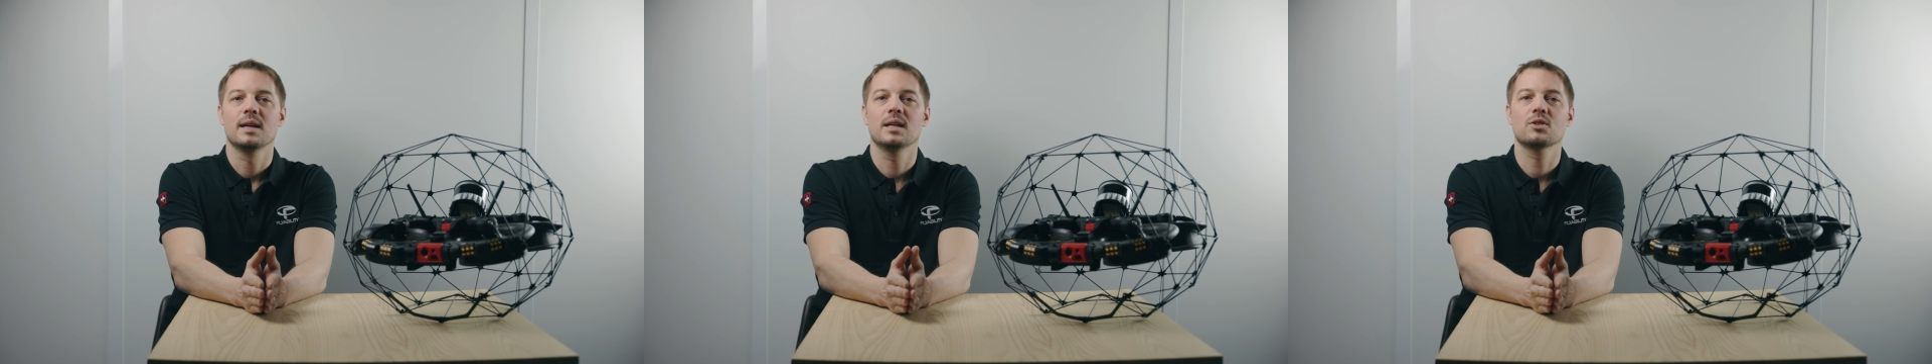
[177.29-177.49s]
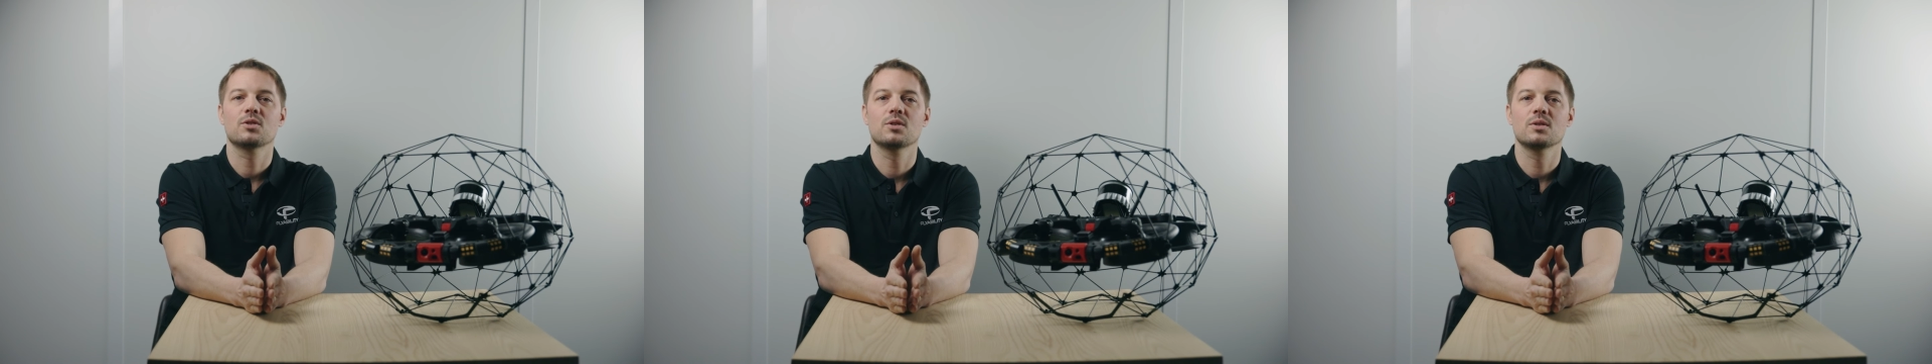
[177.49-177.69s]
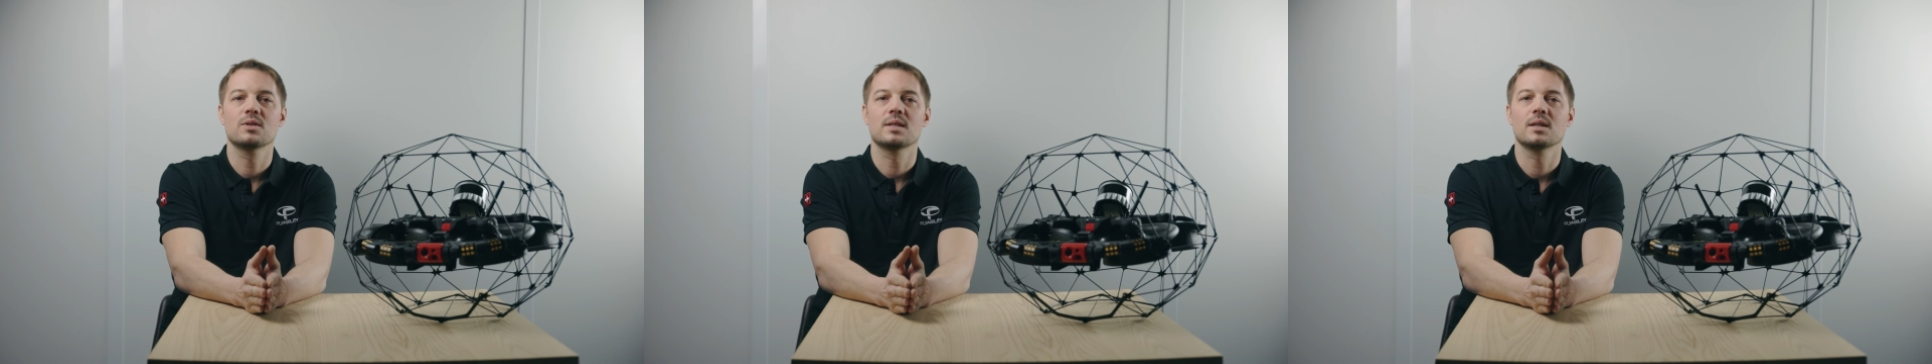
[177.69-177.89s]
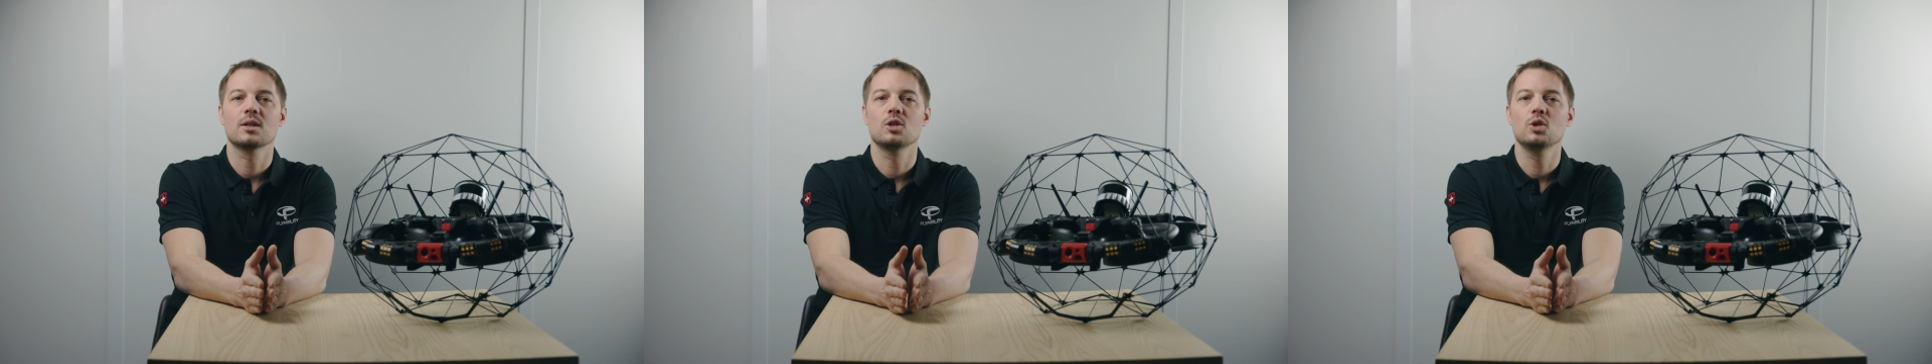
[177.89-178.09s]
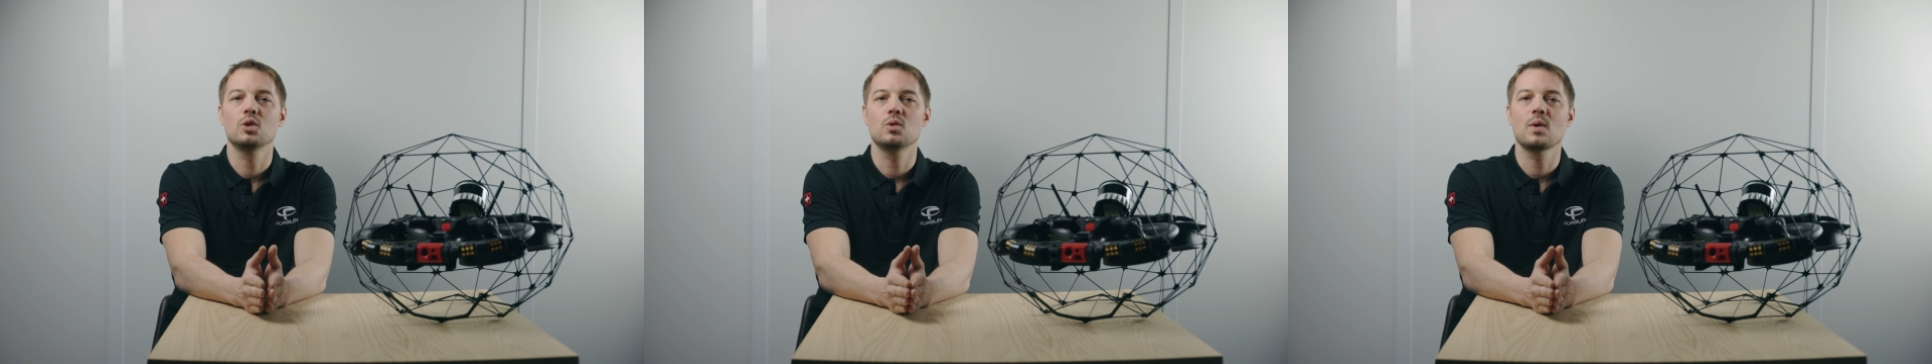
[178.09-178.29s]
introducing
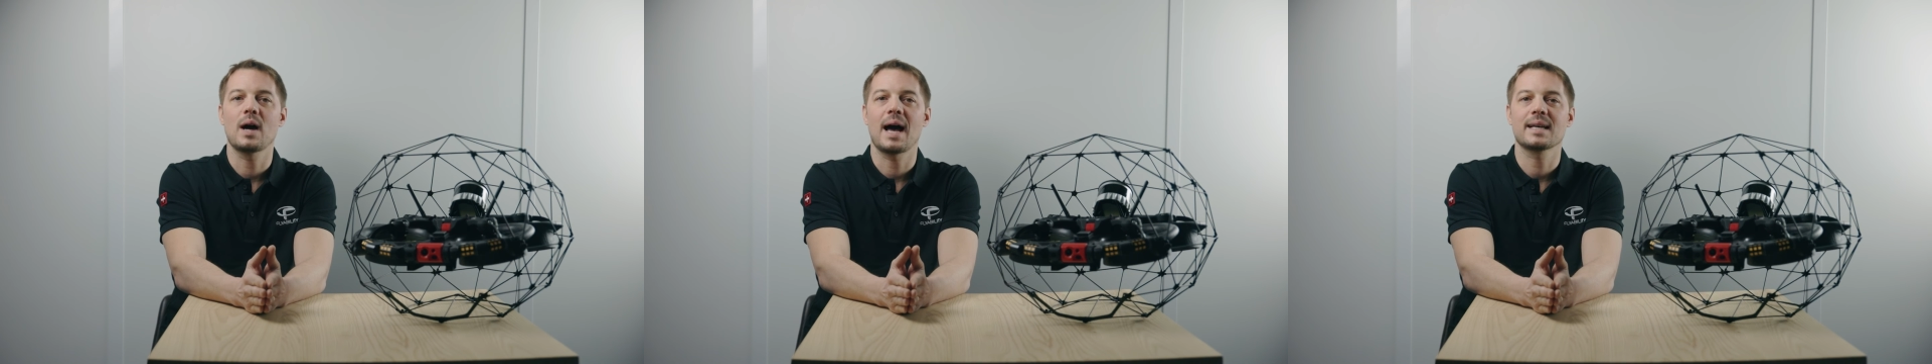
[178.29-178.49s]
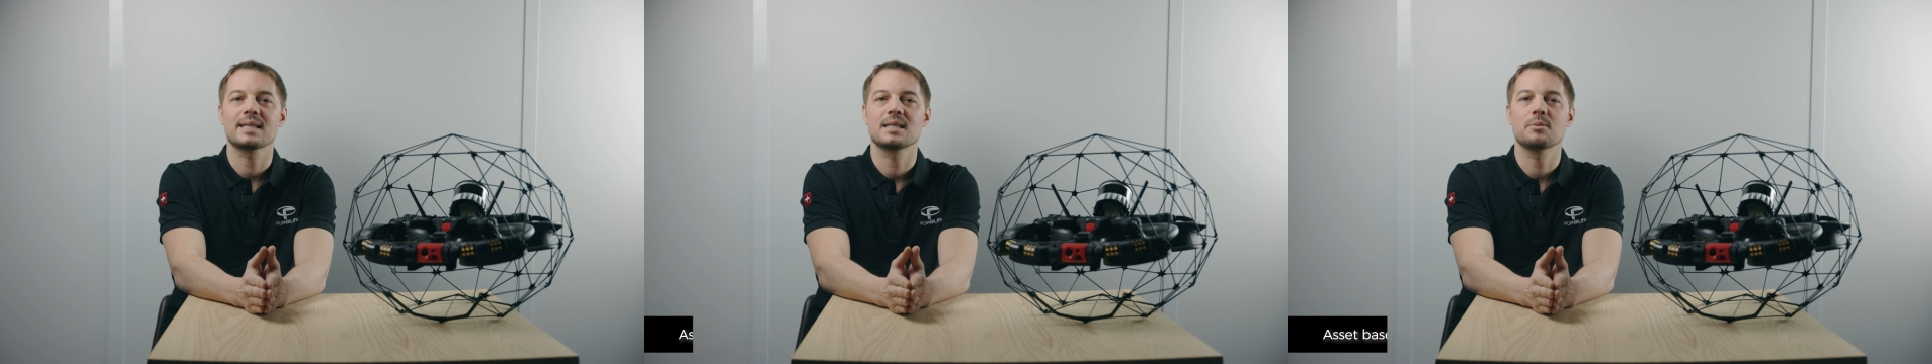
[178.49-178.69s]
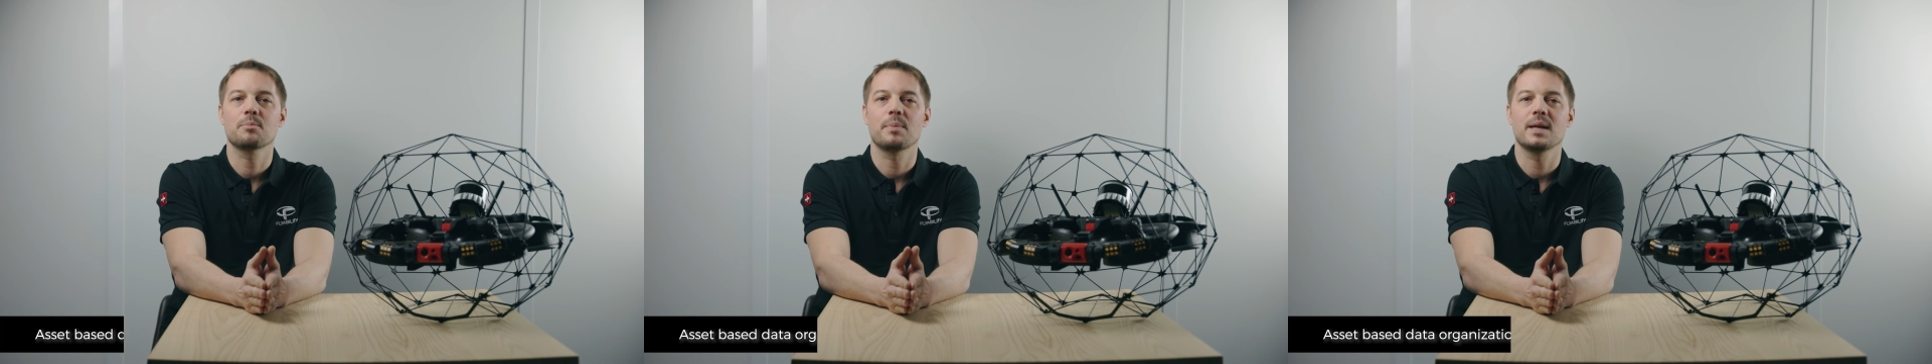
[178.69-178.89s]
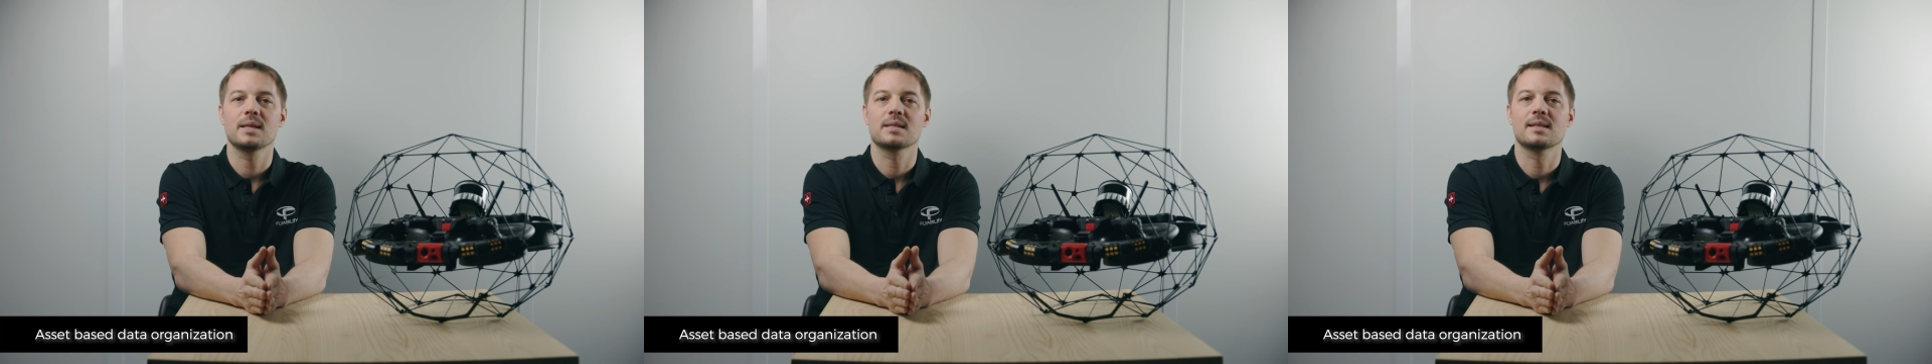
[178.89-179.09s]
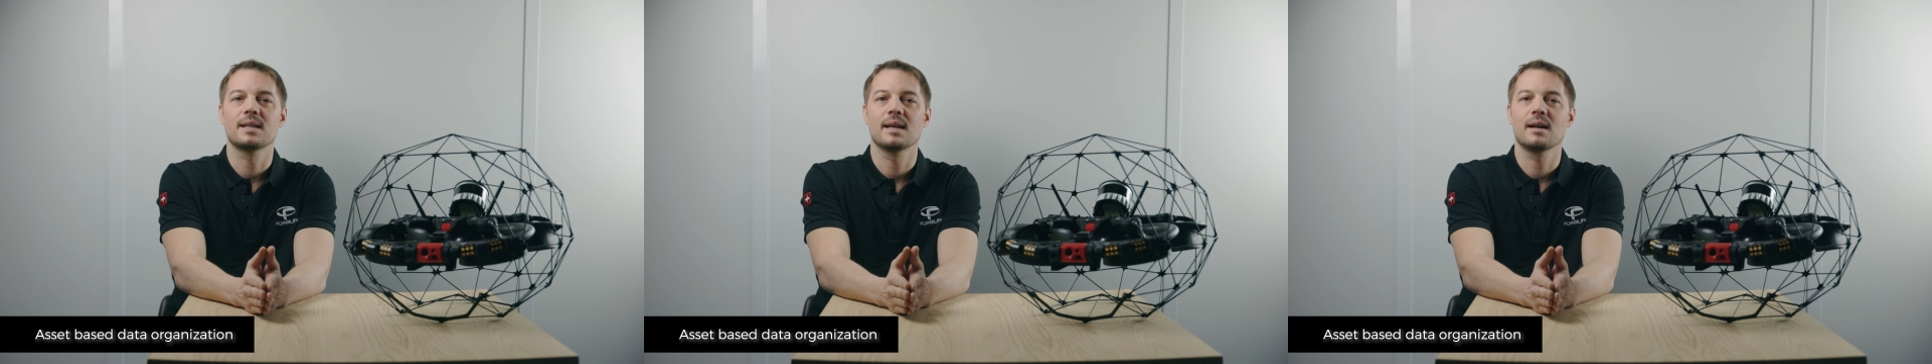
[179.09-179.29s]
a new
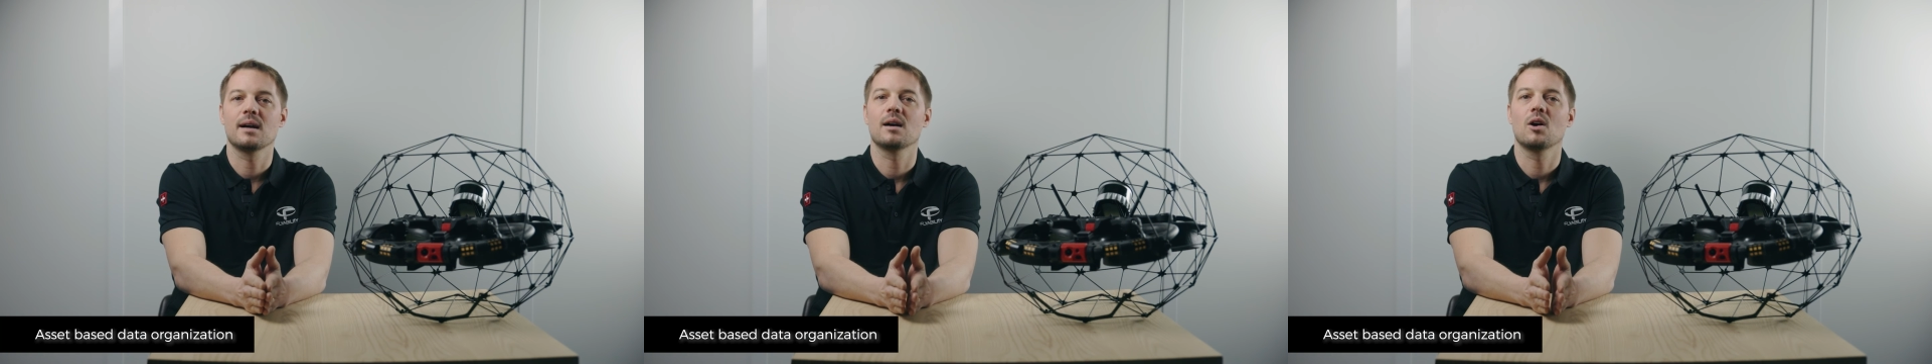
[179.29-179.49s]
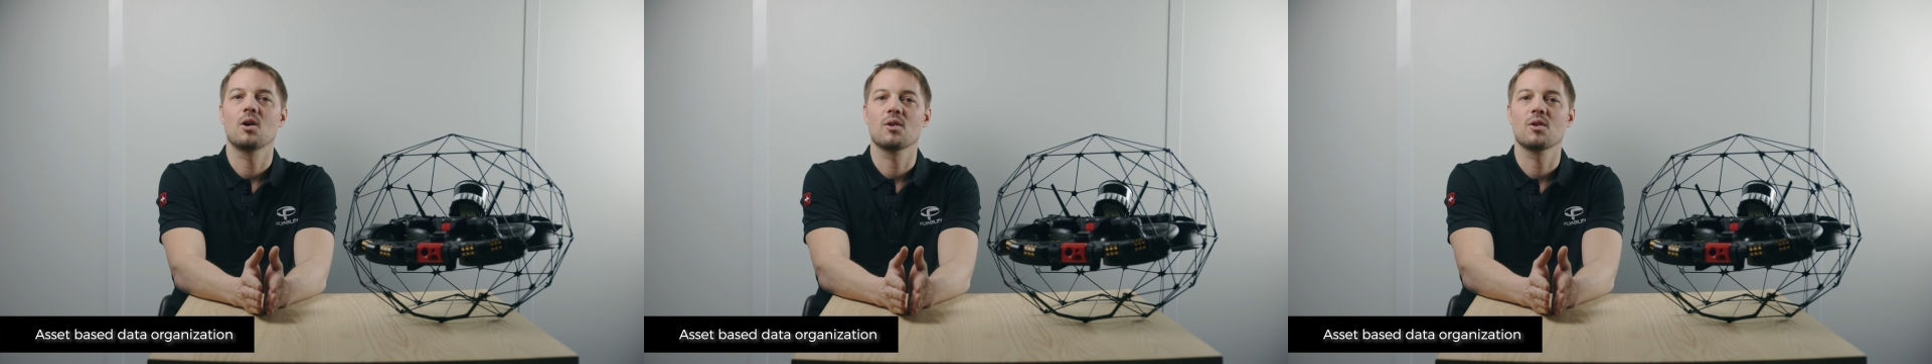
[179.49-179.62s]
asset-based data